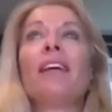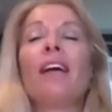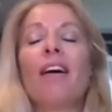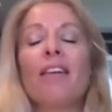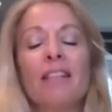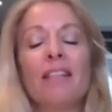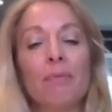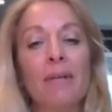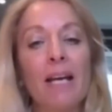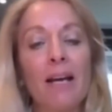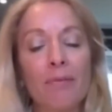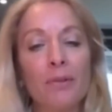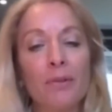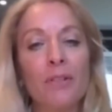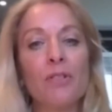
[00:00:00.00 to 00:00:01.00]
think we have
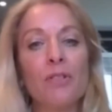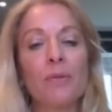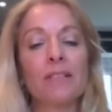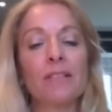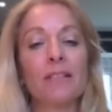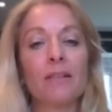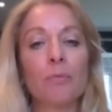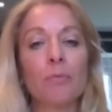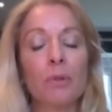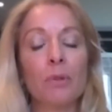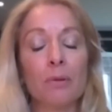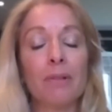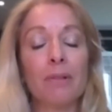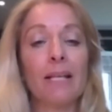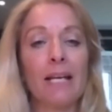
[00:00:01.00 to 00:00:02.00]
got used to it, and it
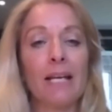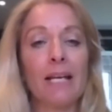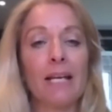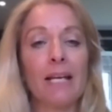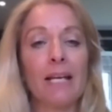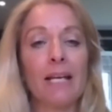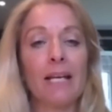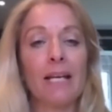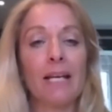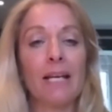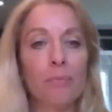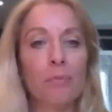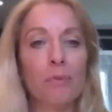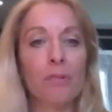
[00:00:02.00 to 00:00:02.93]
will again become the new